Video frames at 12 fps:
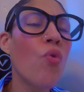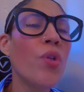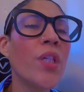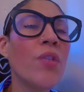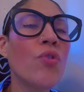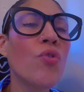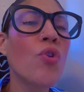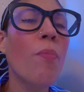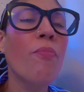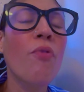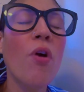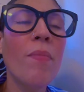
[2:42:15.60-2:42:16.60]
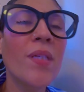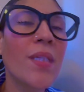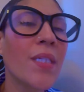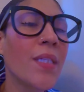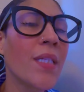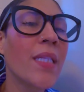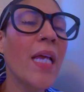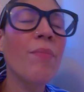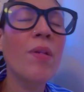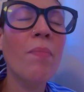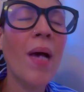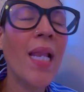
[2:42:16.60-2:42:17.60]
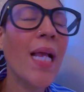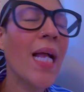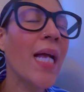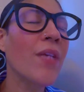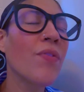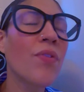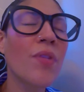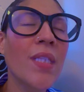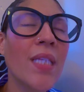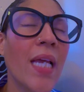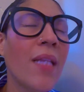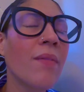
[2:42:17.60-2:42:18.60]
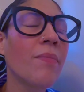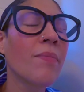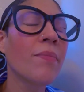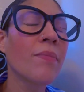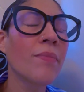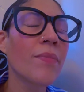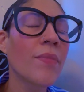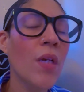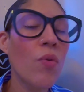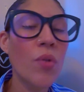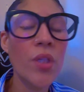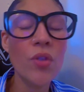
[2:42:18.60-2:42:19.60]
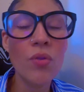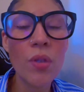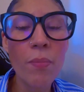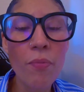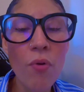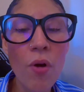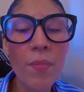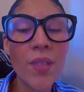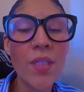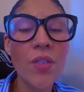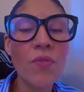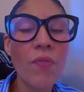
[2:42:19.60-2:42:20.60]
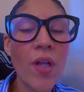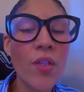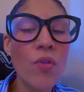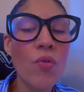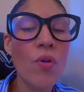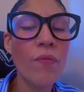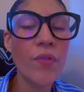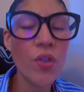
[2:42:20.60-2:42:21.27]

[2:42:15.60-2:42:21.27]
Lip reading: According to your promises to them in Malachi 3:10, according to the promises, Father